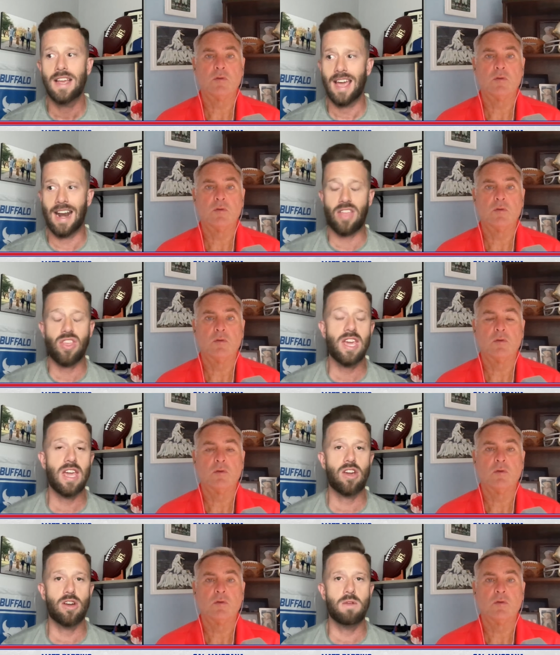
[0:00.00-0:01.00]
Speaker 1: And I think he
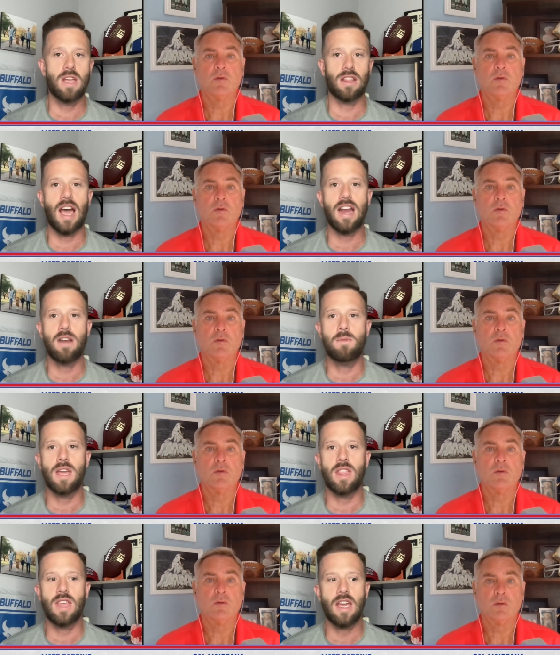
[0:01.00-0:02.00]
could be in line to be
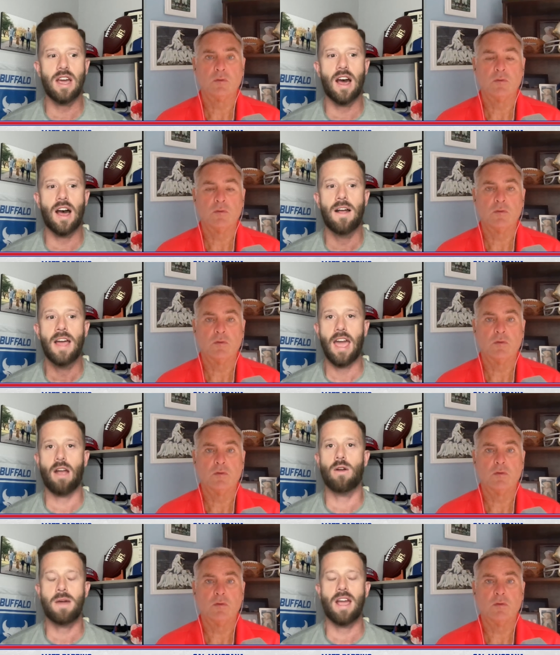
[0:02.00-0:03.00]
the
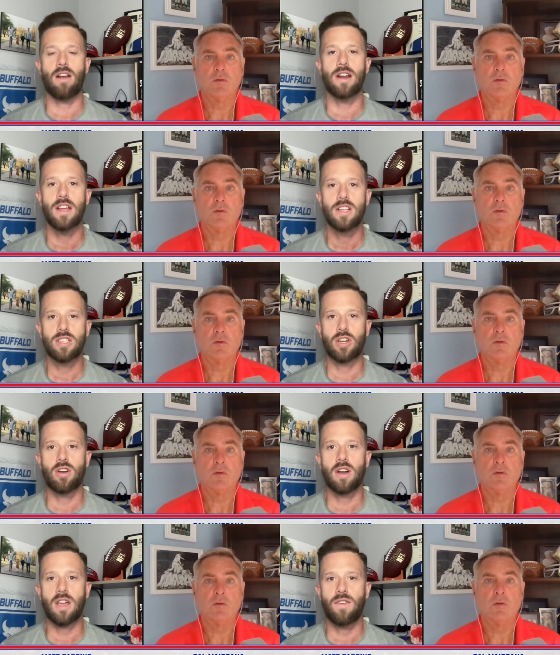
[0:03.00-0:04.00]
heir apparent to
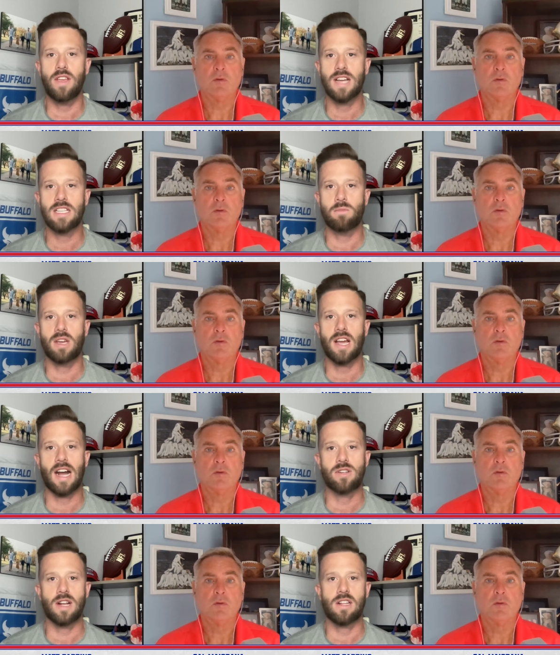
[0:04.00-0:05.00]
Cook if he signs a big
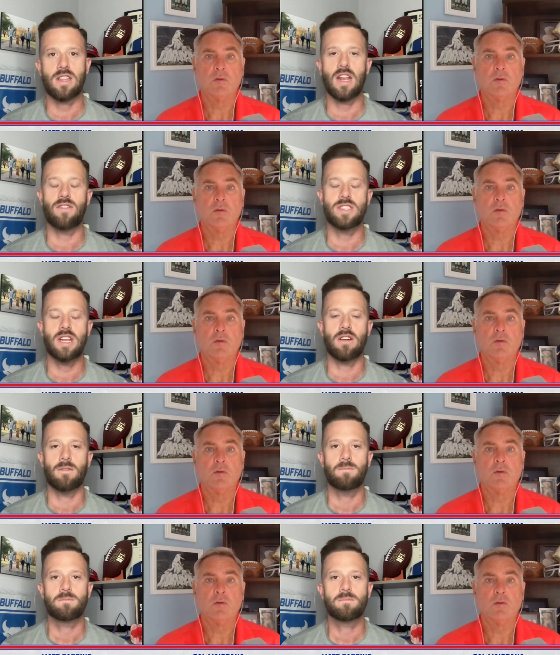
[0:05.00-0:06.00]
contract at the end of his deal.
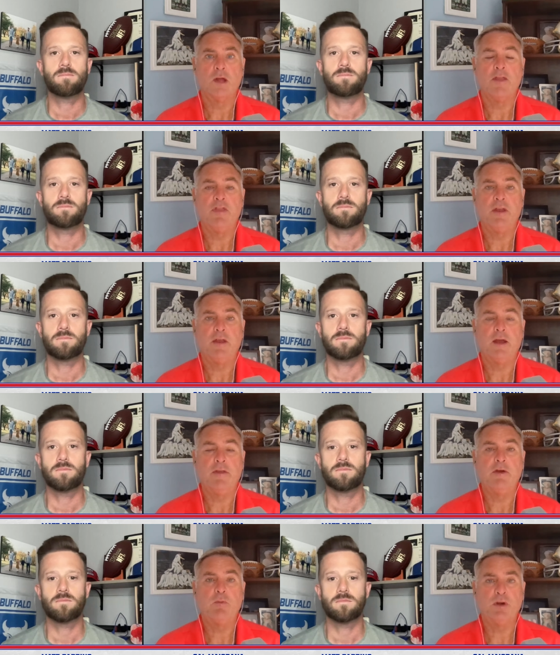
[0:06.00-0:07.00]
Speaker 2: I think
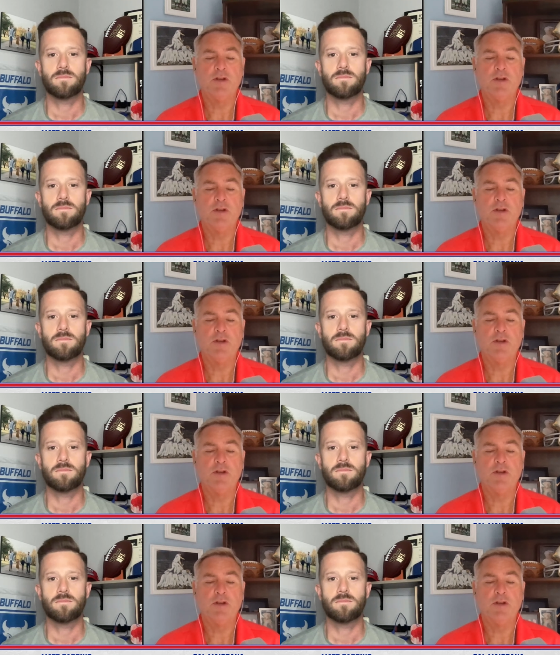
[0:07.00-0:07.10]
we're